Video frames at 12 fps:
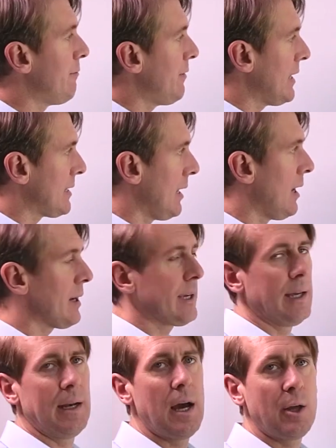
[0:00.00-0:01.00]

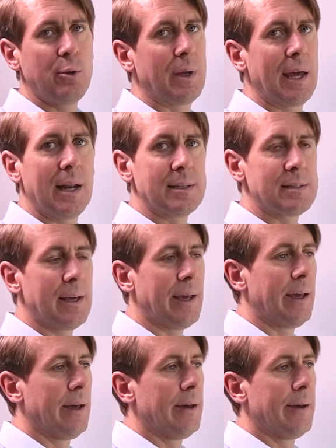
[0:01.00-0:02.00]
fatah, you cannot
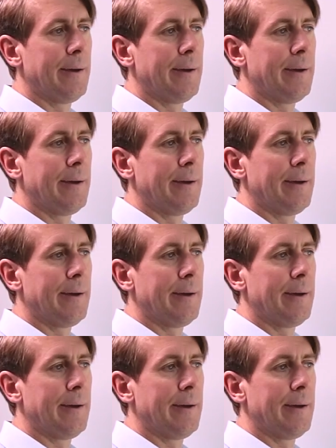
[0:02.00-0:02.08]
say,